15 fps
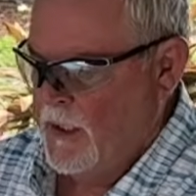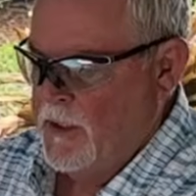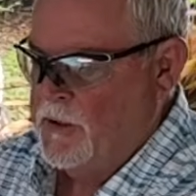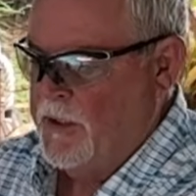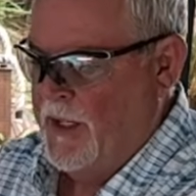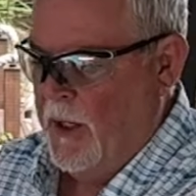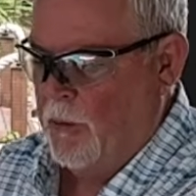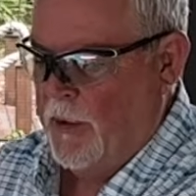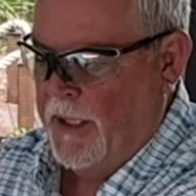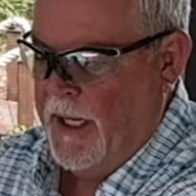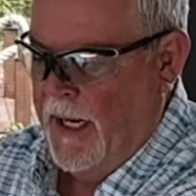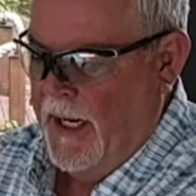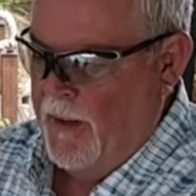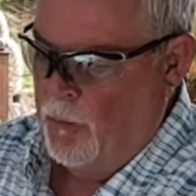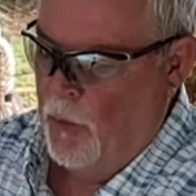So now we're going
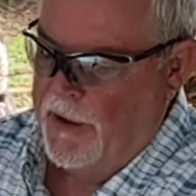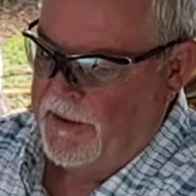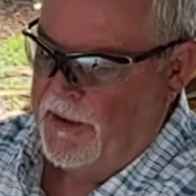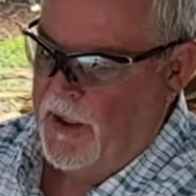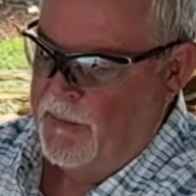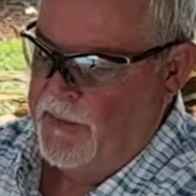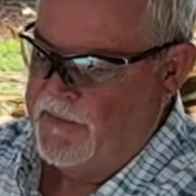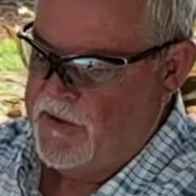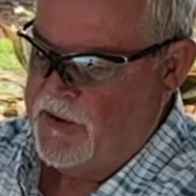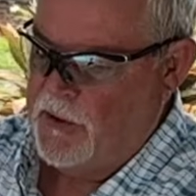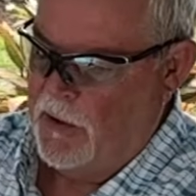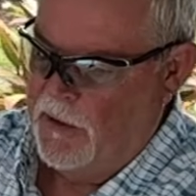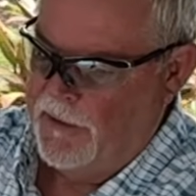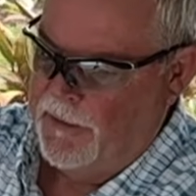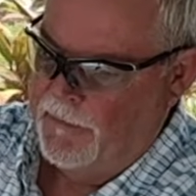to add 1 cup of
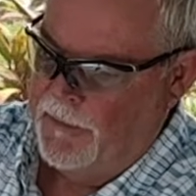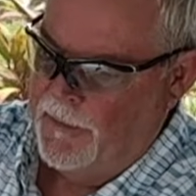salt.